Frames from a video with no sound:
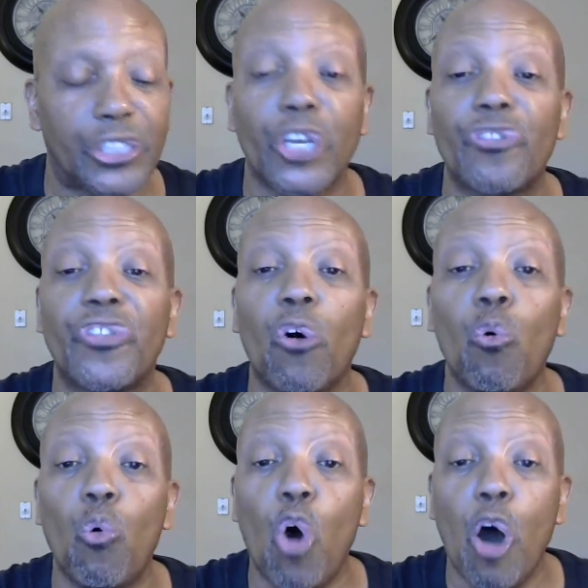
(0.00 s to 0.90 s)
to the
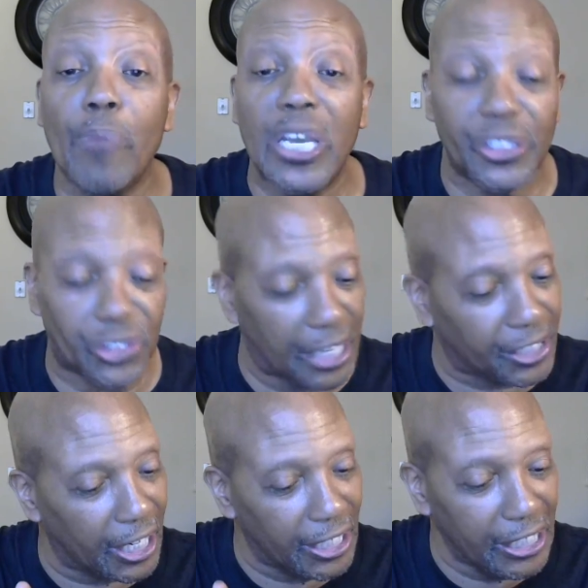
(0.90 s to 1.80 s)
woman, said
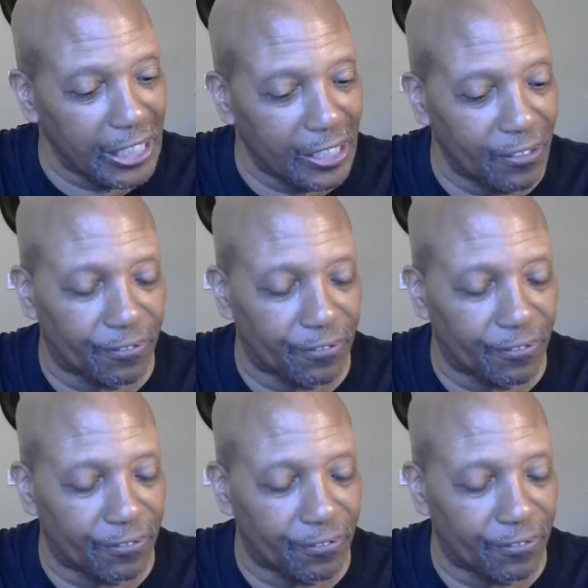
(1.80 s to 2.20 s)
to Eve,